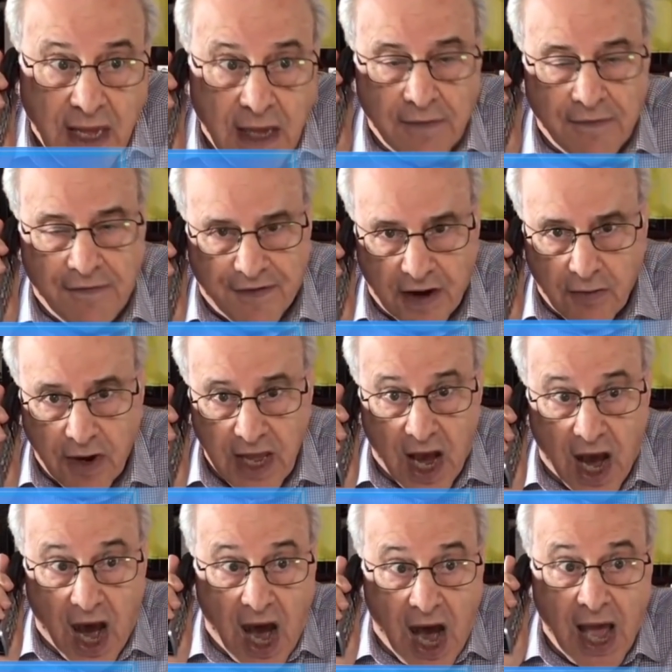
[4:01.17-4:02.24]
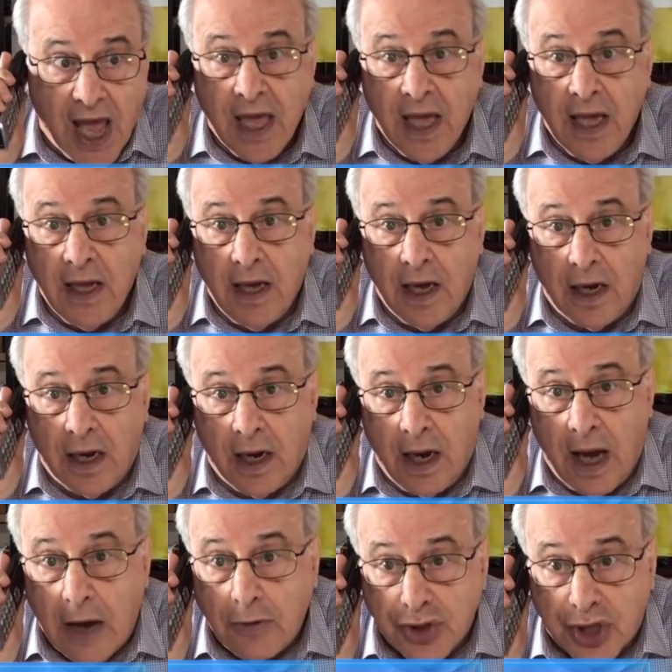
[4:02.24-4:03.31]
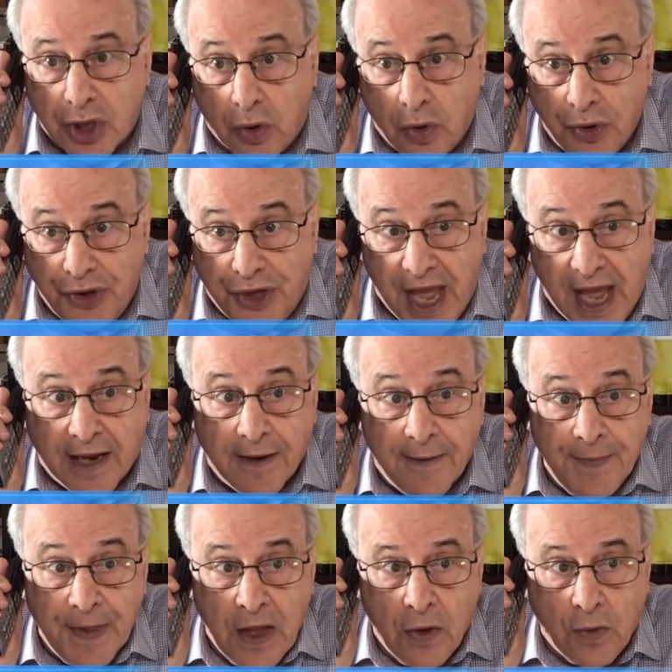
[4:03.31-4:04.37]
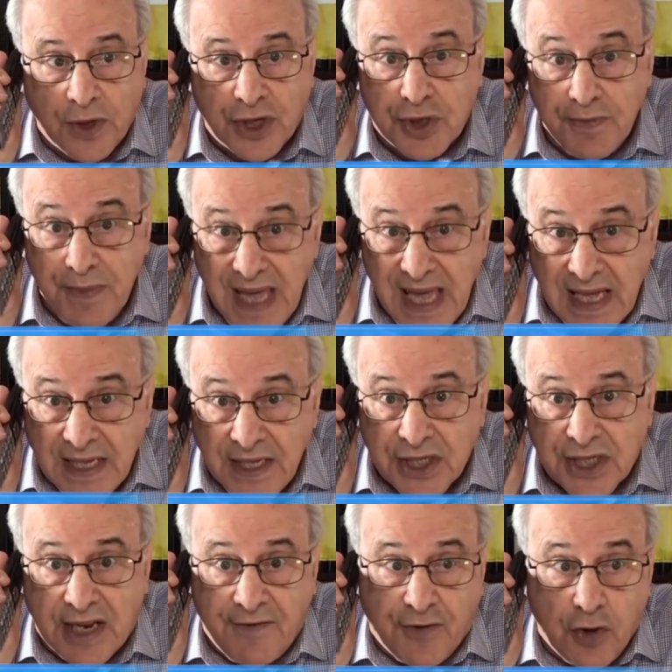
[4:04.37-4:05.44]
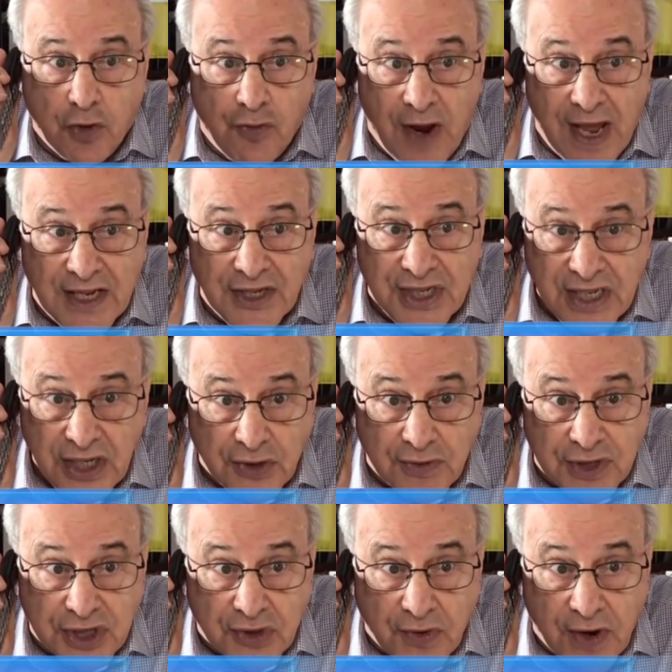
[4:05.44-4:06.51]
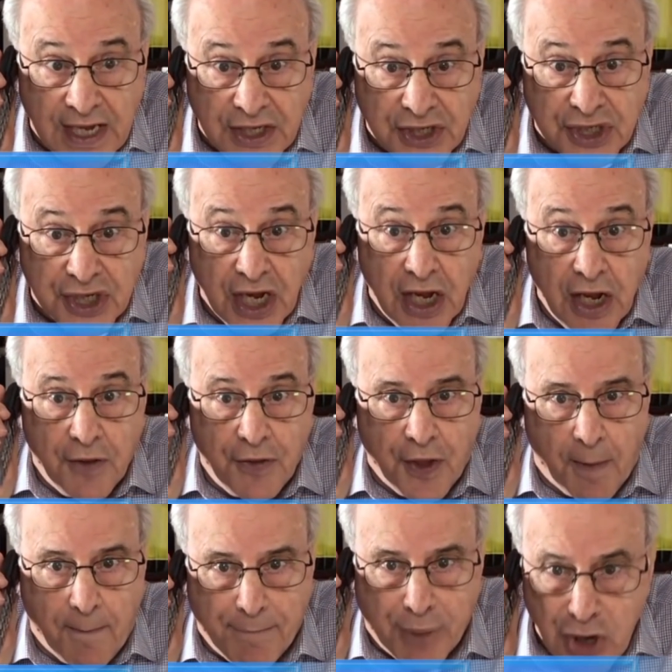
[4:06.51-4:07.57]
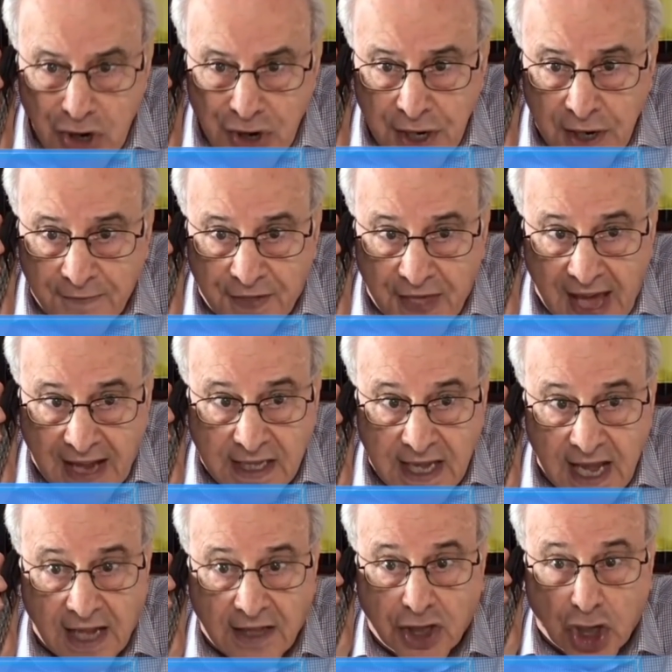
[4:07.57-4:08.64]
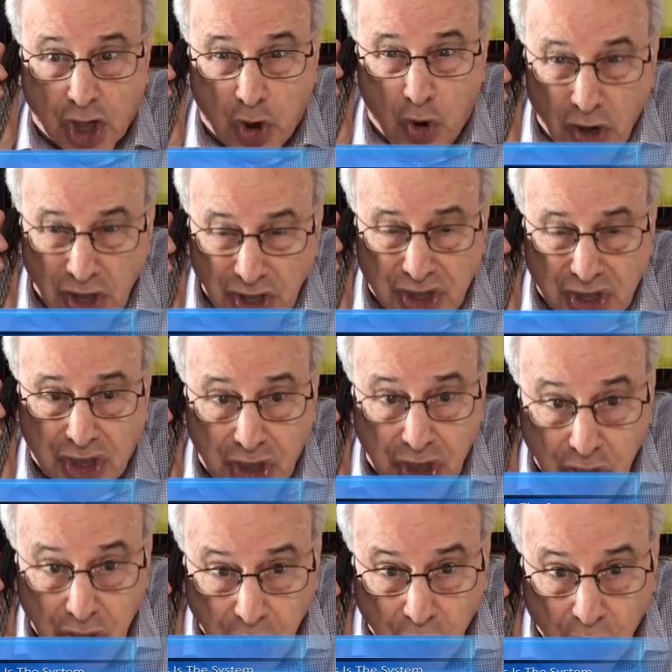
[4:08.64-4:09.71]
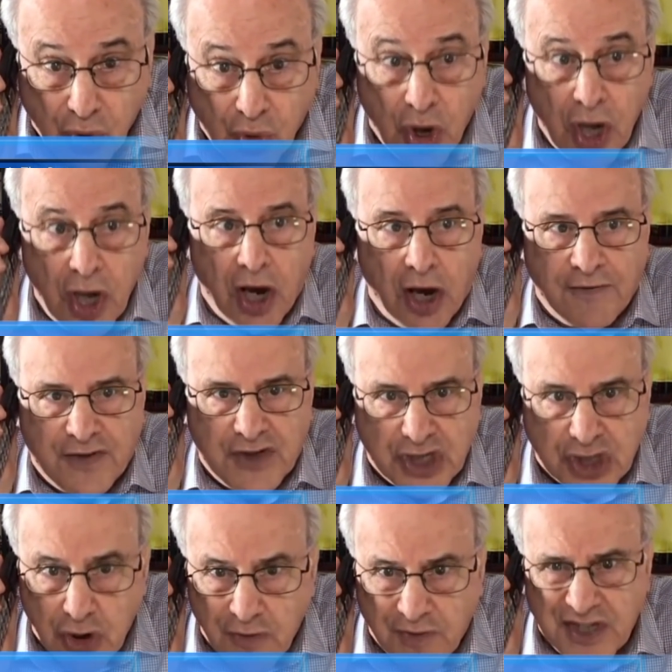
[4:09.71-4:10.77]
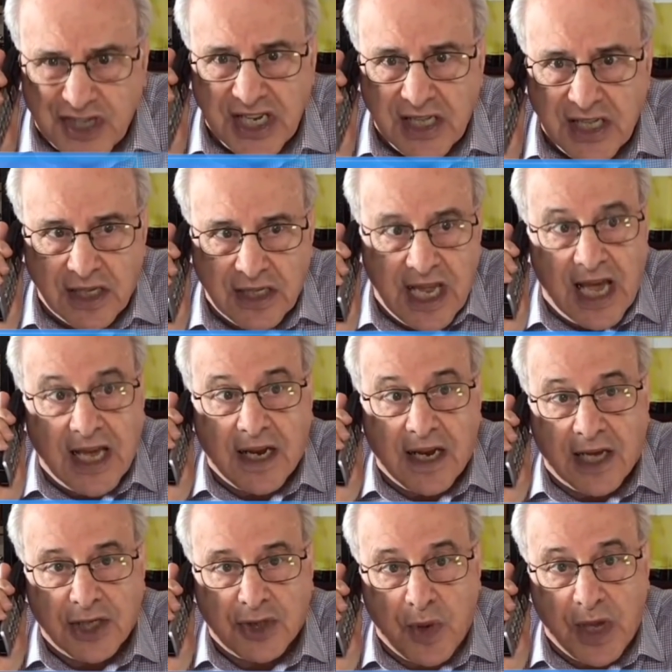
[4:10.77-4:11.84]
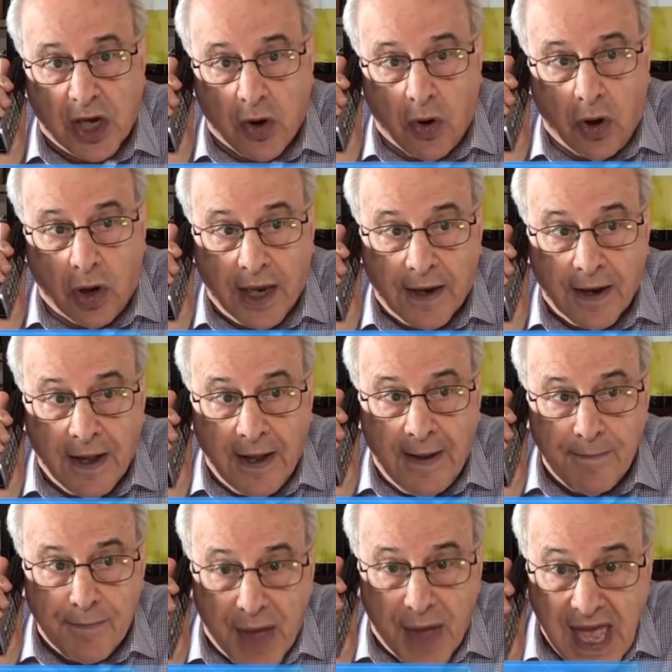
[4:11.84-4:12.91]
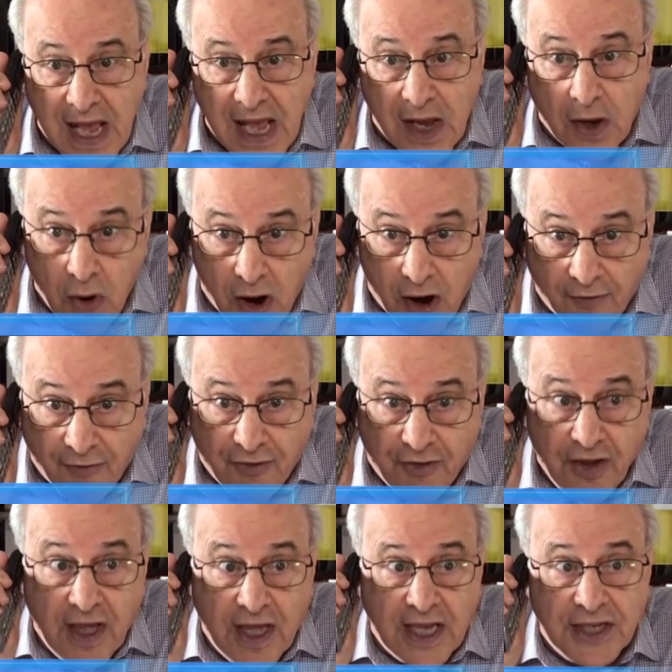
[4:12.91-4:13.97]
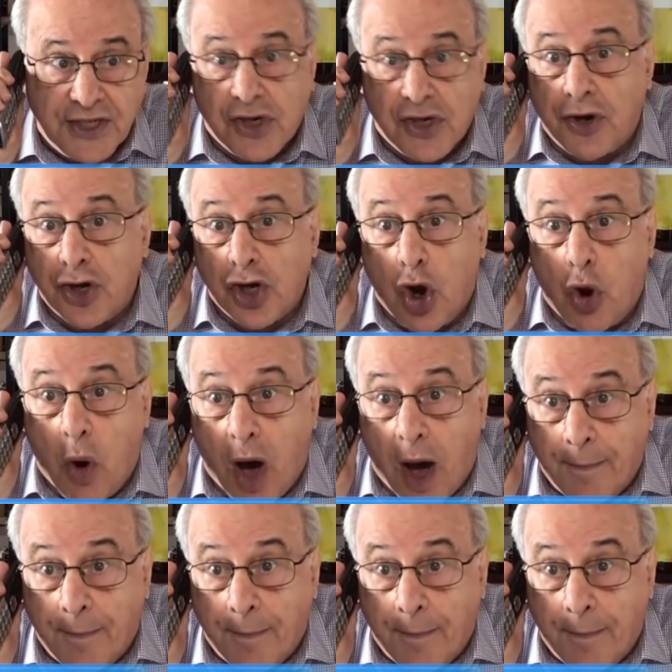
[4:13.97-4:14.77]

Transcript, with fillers: very high household debt, which means that if you raise interest rates, the burden of that debt, the cost to you of servicing the debt, as we call it, paying off, is going to go up.